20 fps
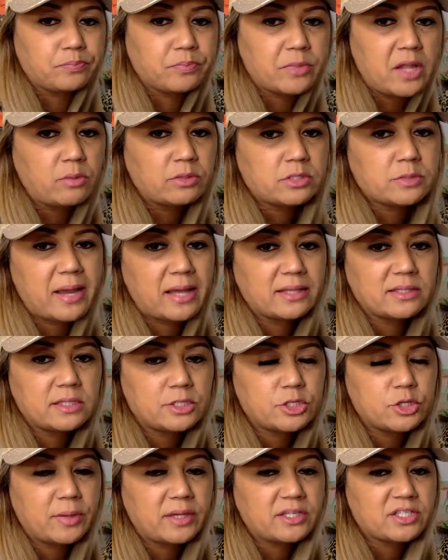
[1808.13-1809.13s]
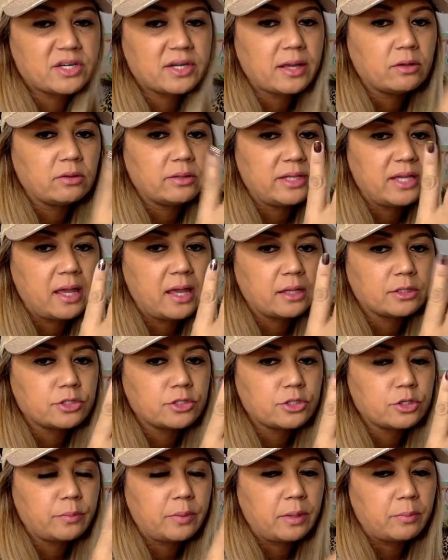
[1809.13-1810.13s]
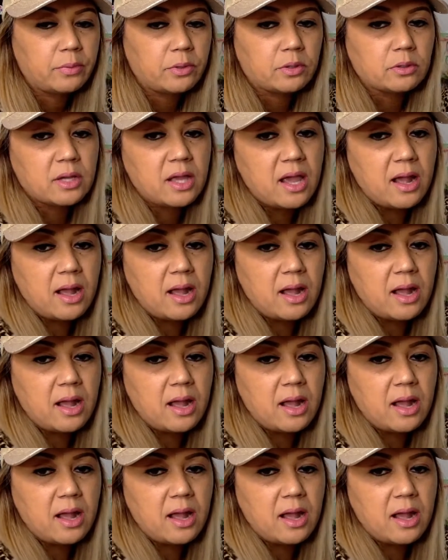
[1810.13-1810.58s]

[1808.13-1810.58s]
That was my situation. I only had 2 people.